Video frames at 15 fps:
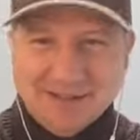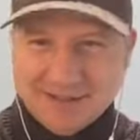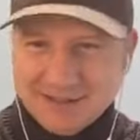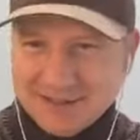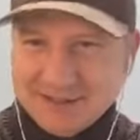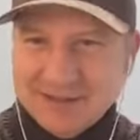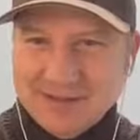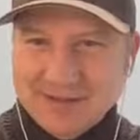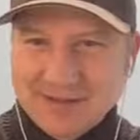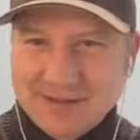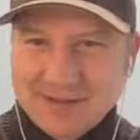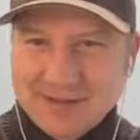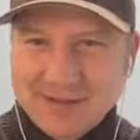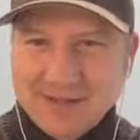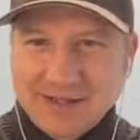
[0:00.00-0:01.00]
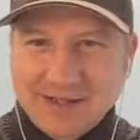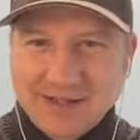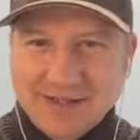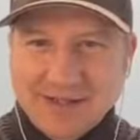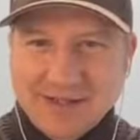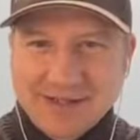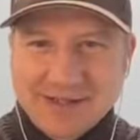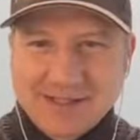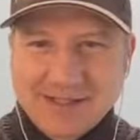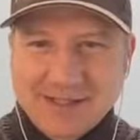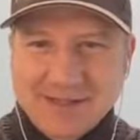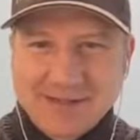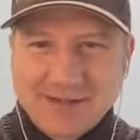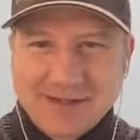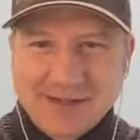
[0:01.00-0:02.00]
All right, let's see
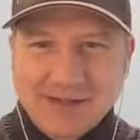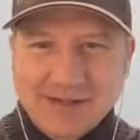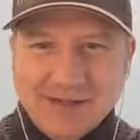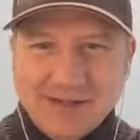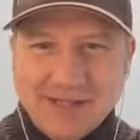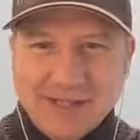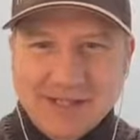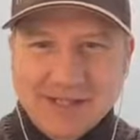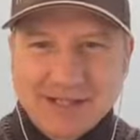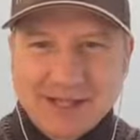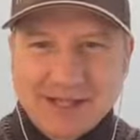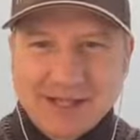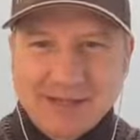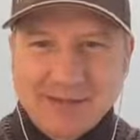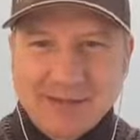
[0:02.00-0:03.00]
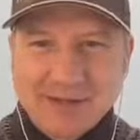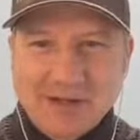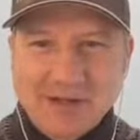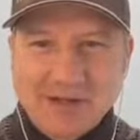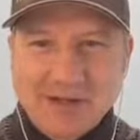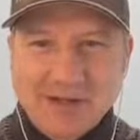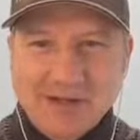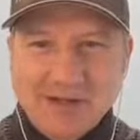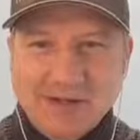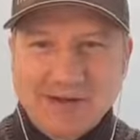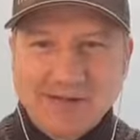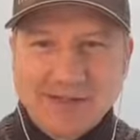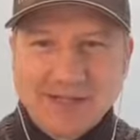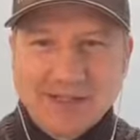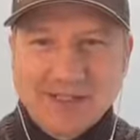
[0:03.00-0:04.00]
who else. Hey, Shelly,
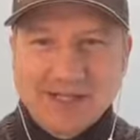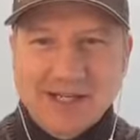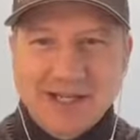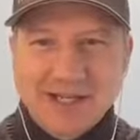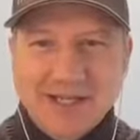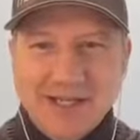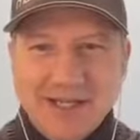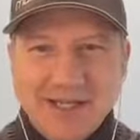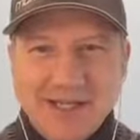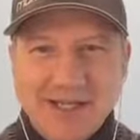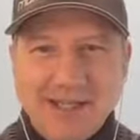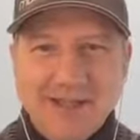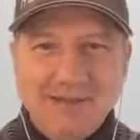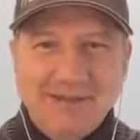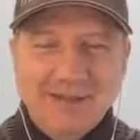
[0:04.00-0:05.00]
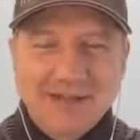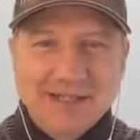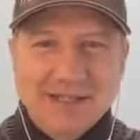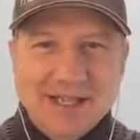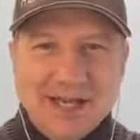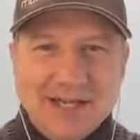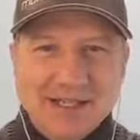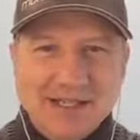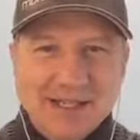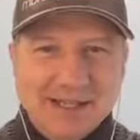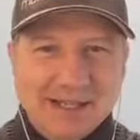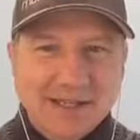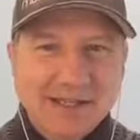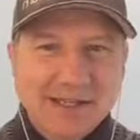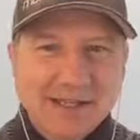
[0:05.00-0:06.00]
welcome. Kentucky.
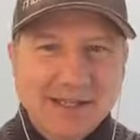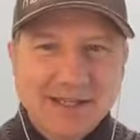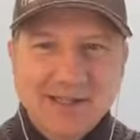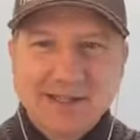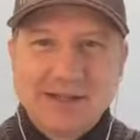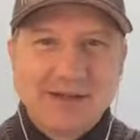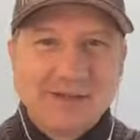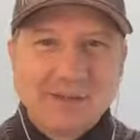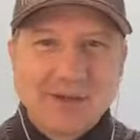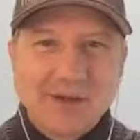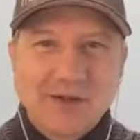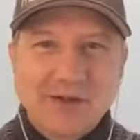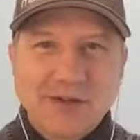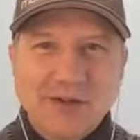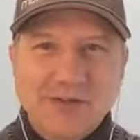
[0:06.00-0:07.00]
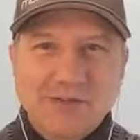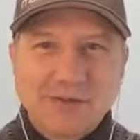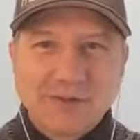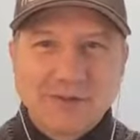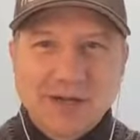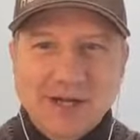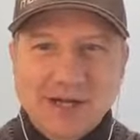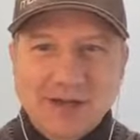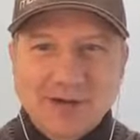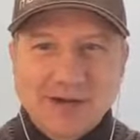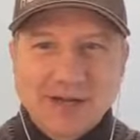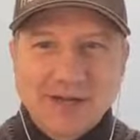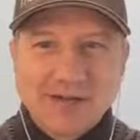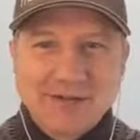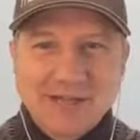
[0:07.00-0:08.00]
Fantastic. I'm calling in from
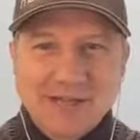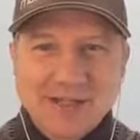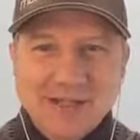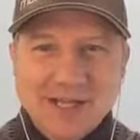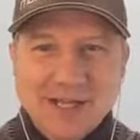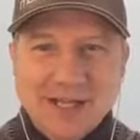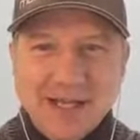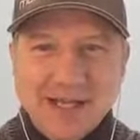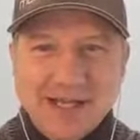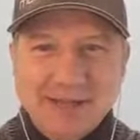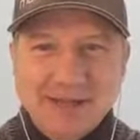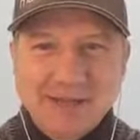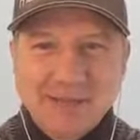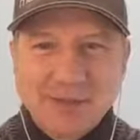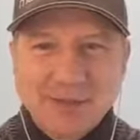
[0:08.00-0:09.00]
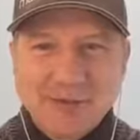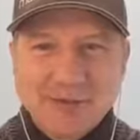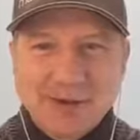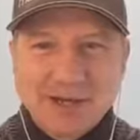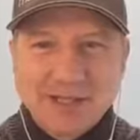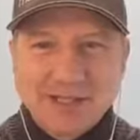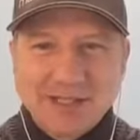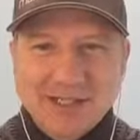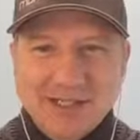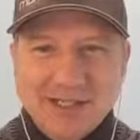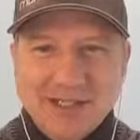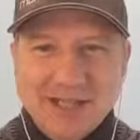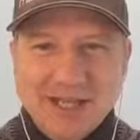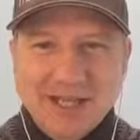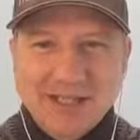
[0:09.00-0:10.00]
Colorado today, Olympia,
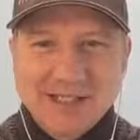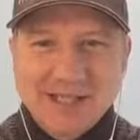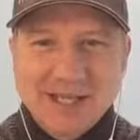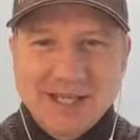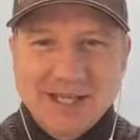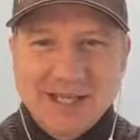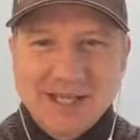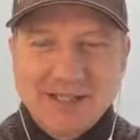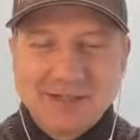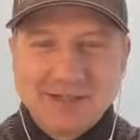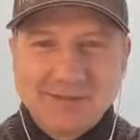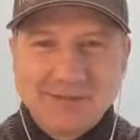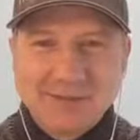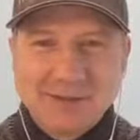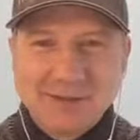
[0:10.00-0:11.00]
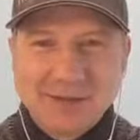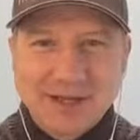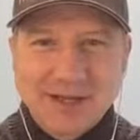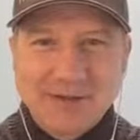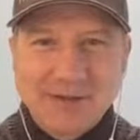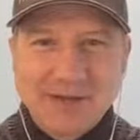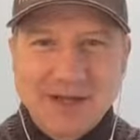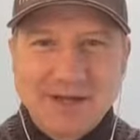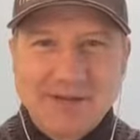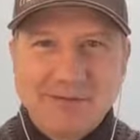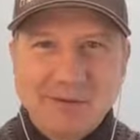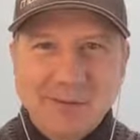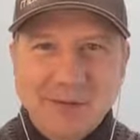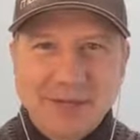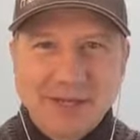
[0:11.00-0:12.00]
Washington. Hey, Sage. Boy, we got
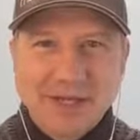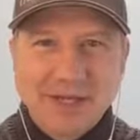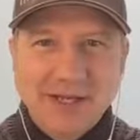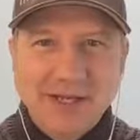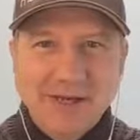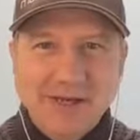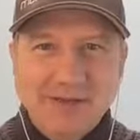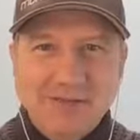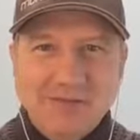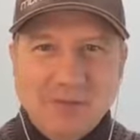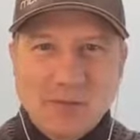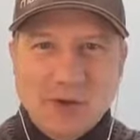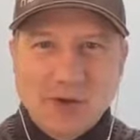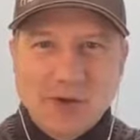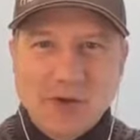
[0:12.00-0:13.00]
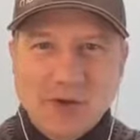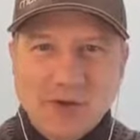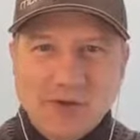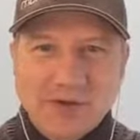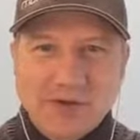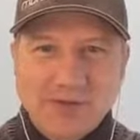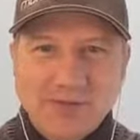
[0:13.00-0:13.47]
everybody from all over.